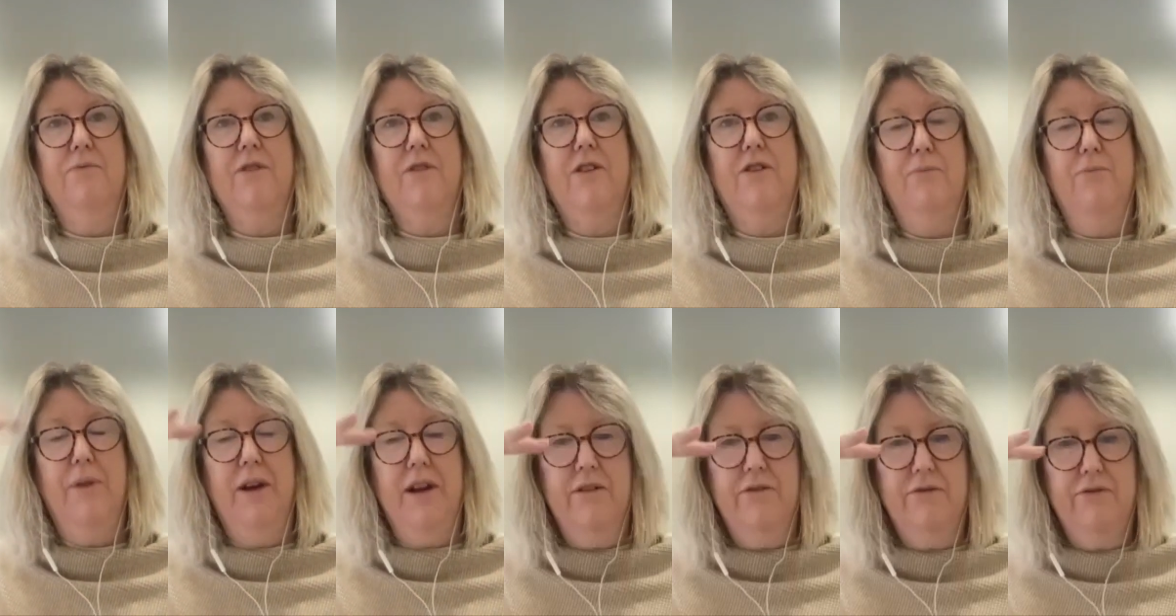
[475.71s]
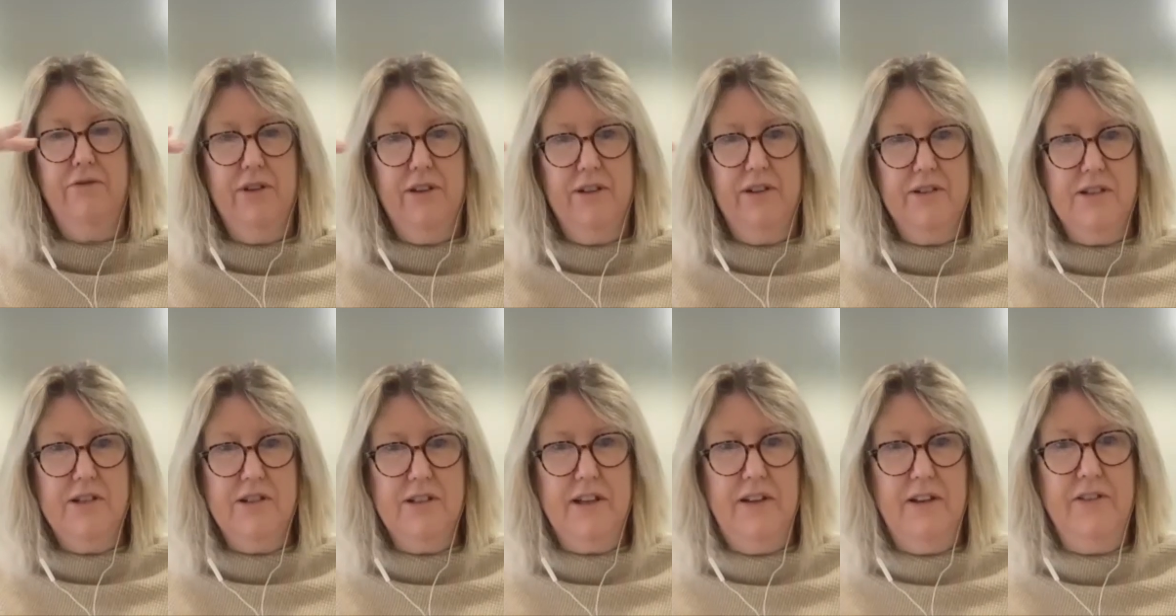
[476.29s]

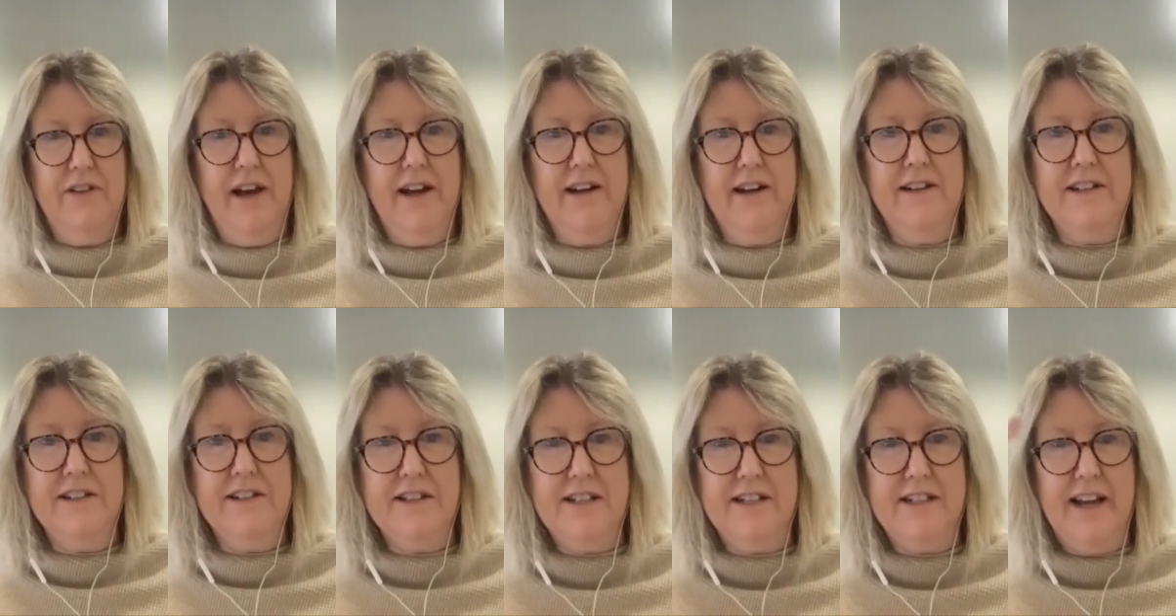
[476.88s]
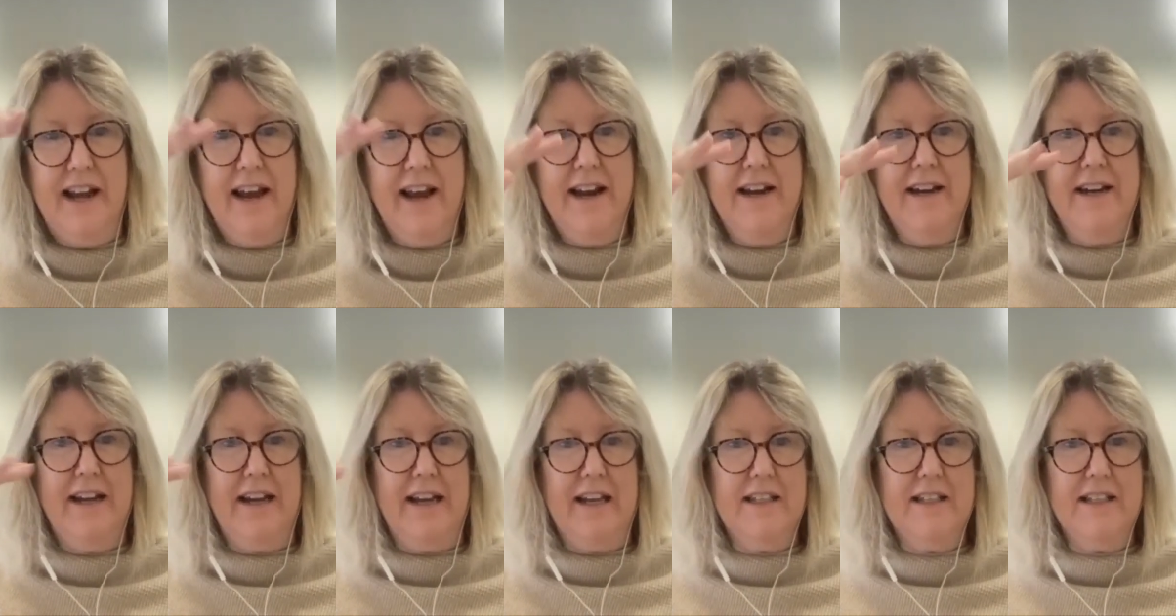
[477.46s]
benefits and the
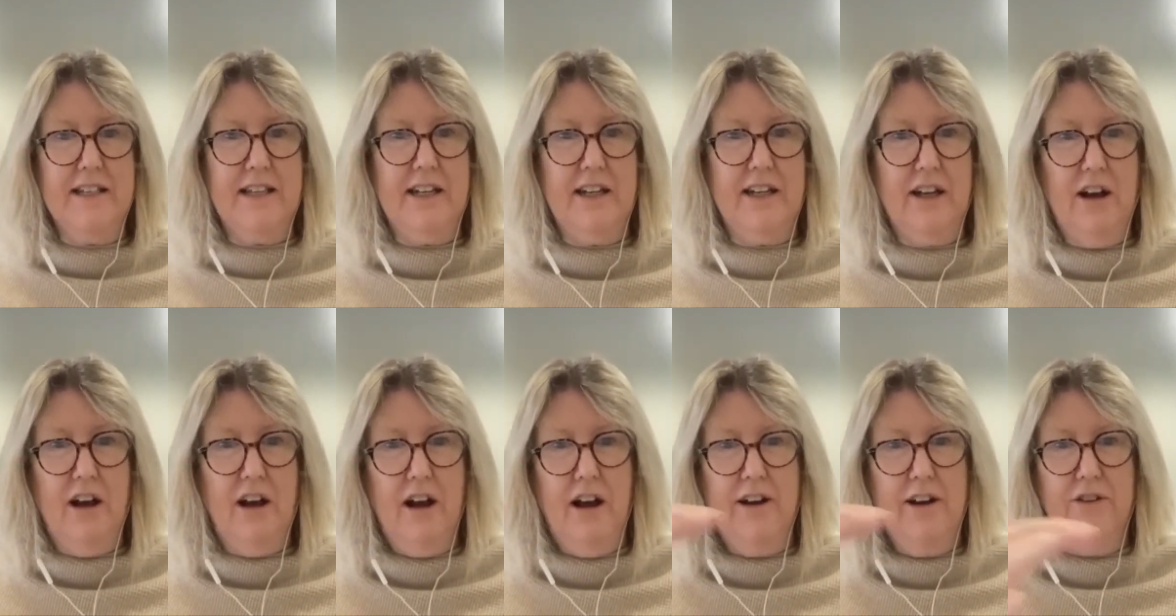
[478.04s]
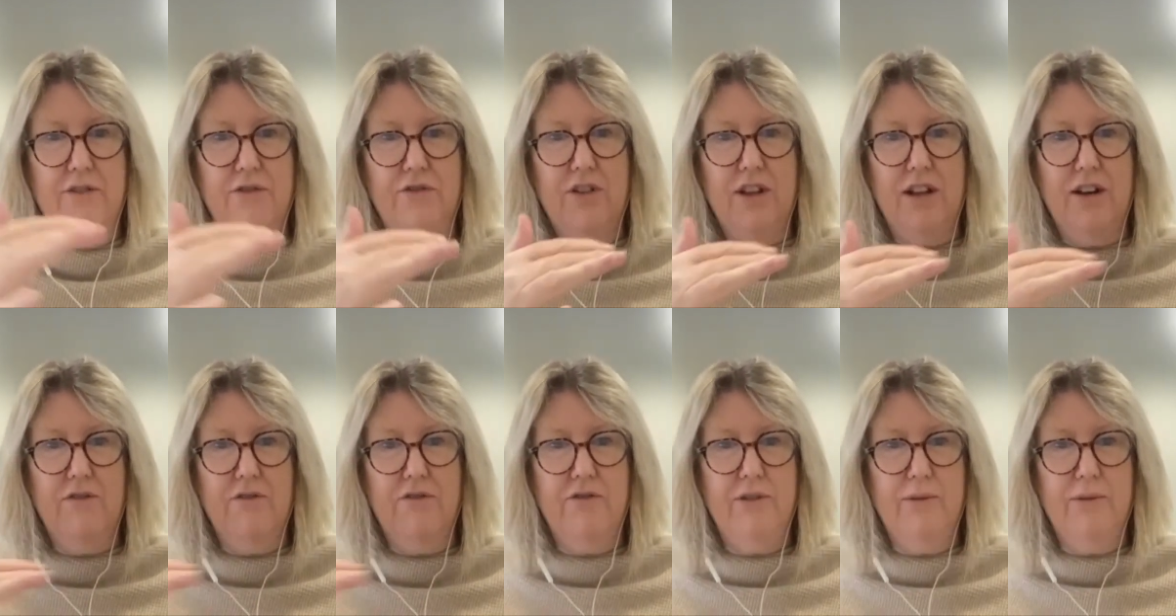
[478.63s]
understandings can kind of
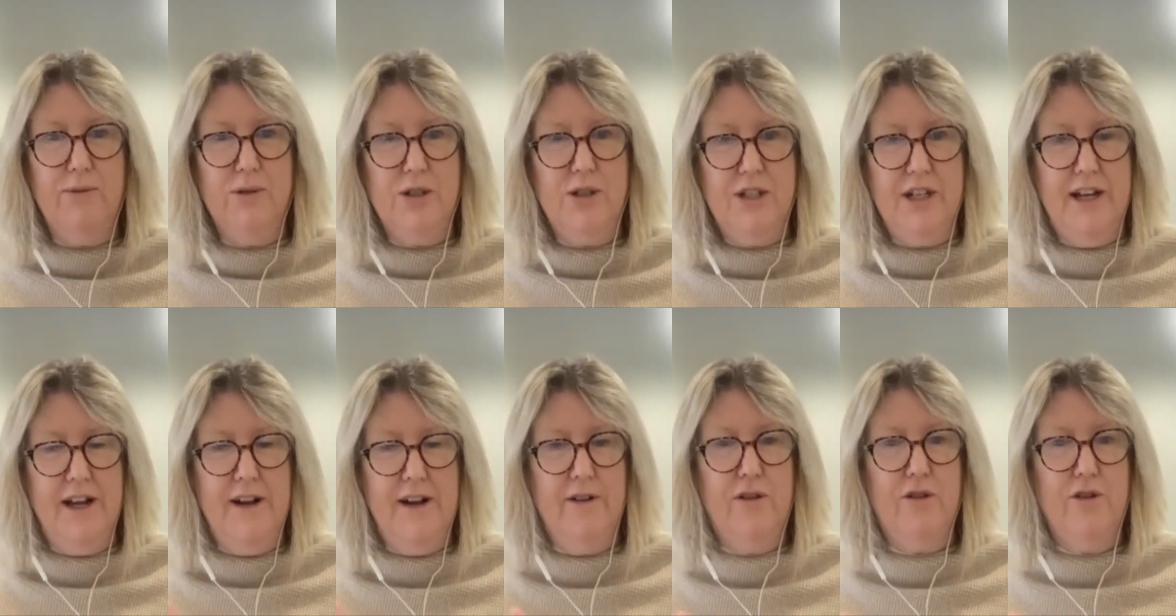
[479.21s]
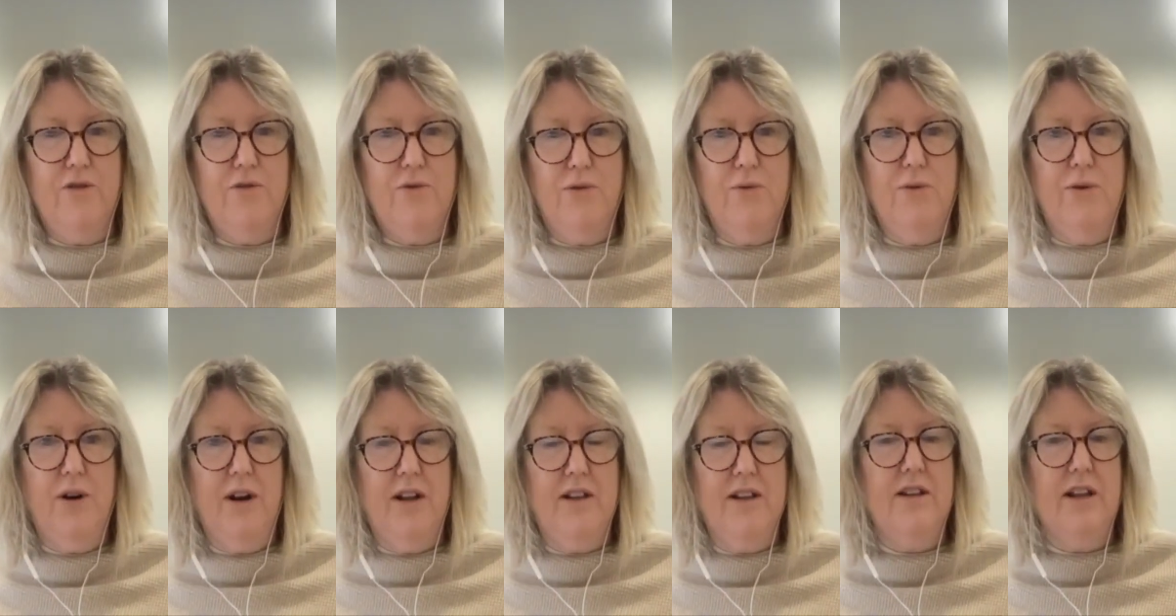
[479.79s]
then filter down through?
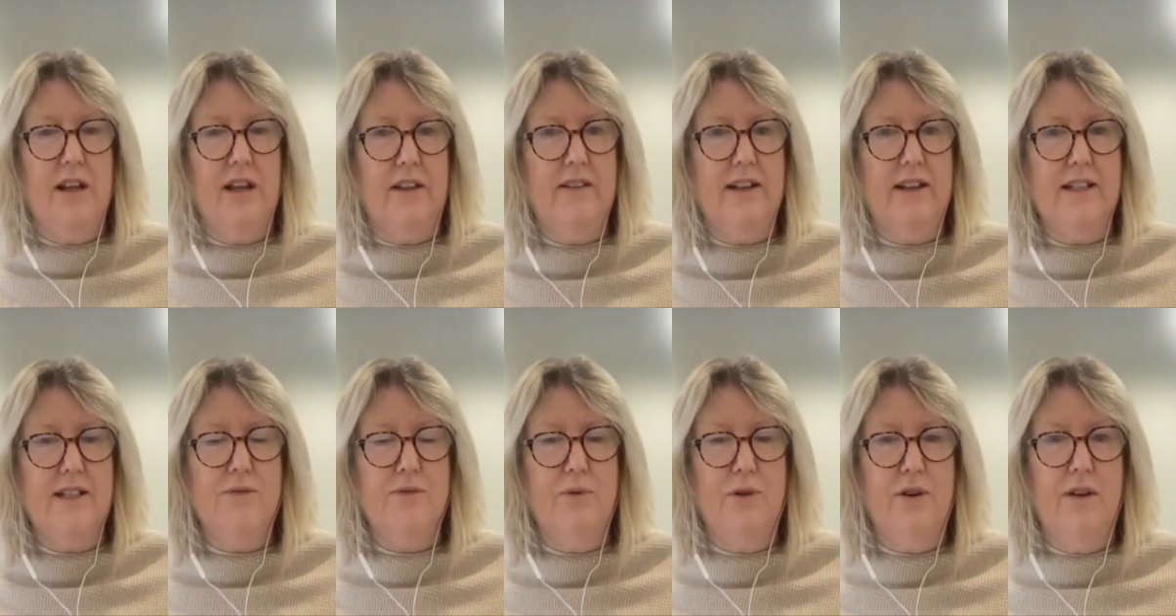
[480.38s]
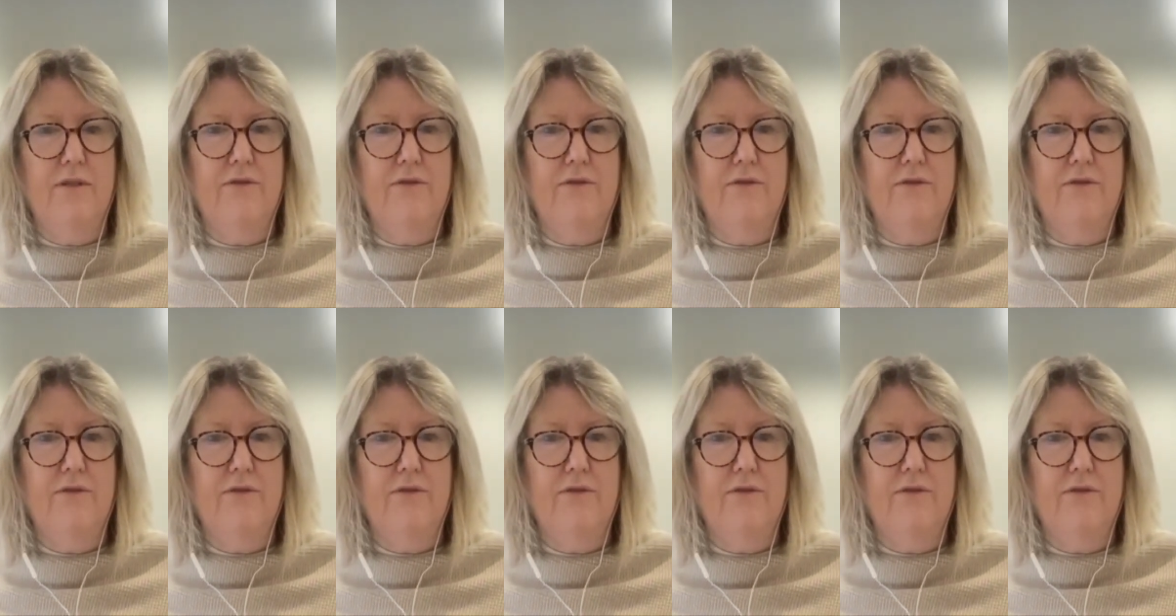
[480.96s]
And I think that's where I